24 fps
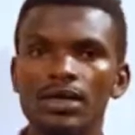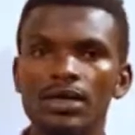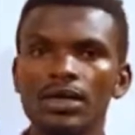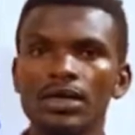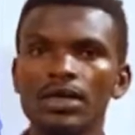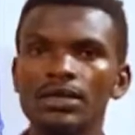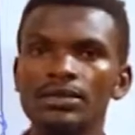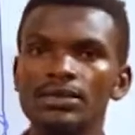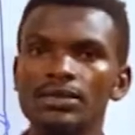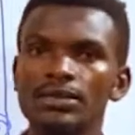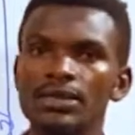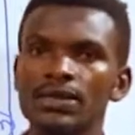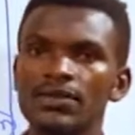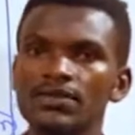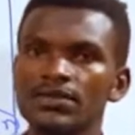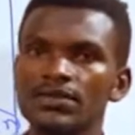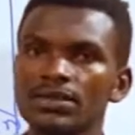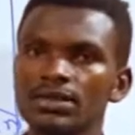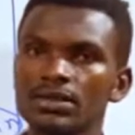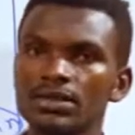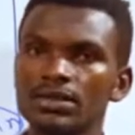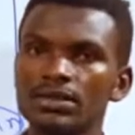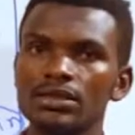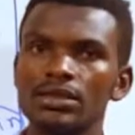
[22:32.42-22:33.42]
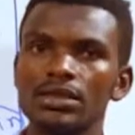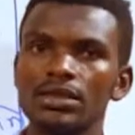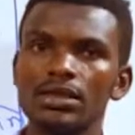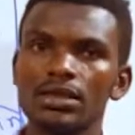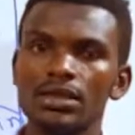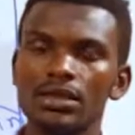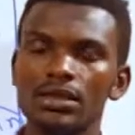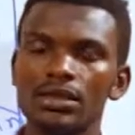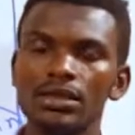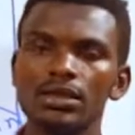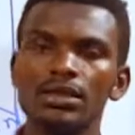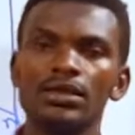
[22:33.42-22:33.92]
health service
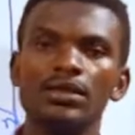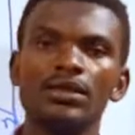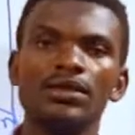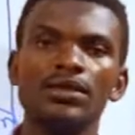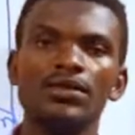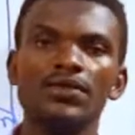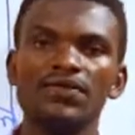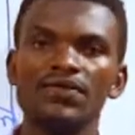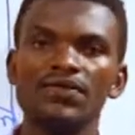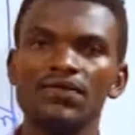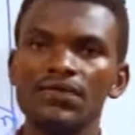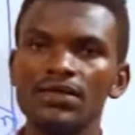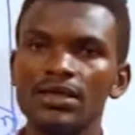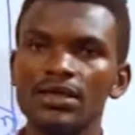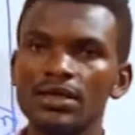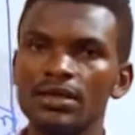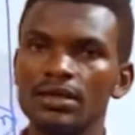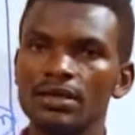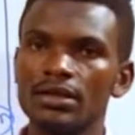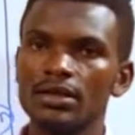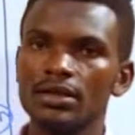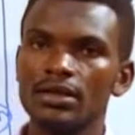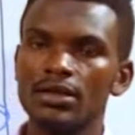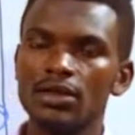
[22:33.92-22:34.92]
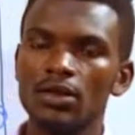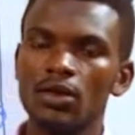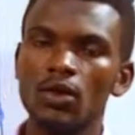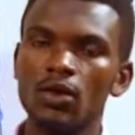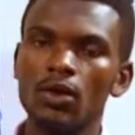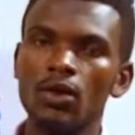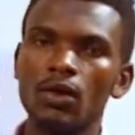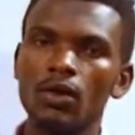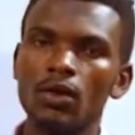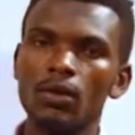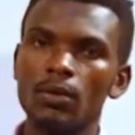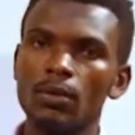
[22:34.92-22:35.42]
in free
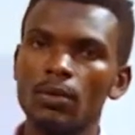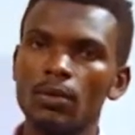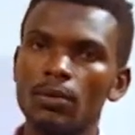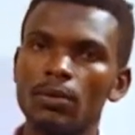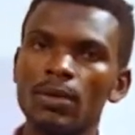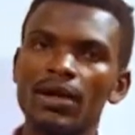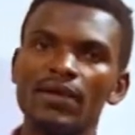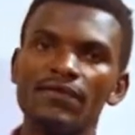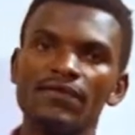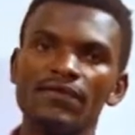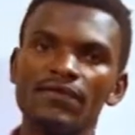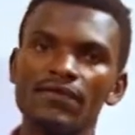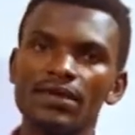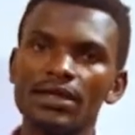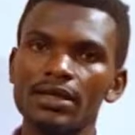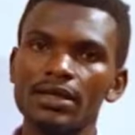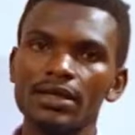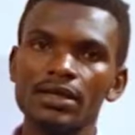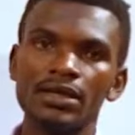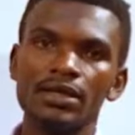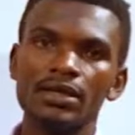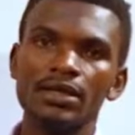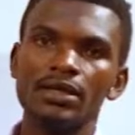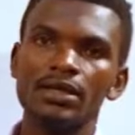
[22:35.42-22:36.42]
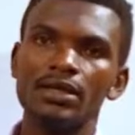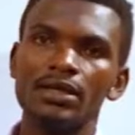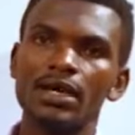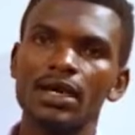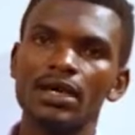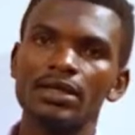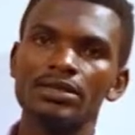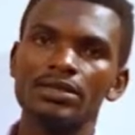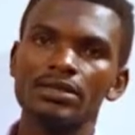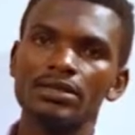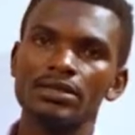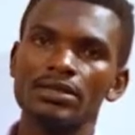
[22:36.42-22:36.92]
or by free
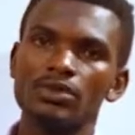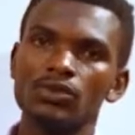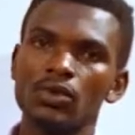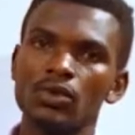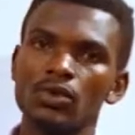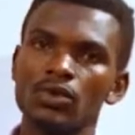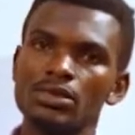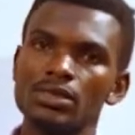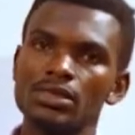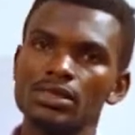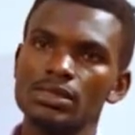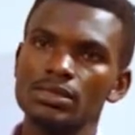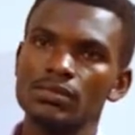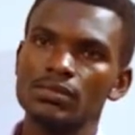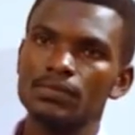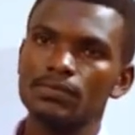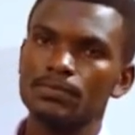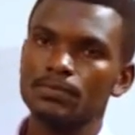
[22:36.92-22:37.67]
that was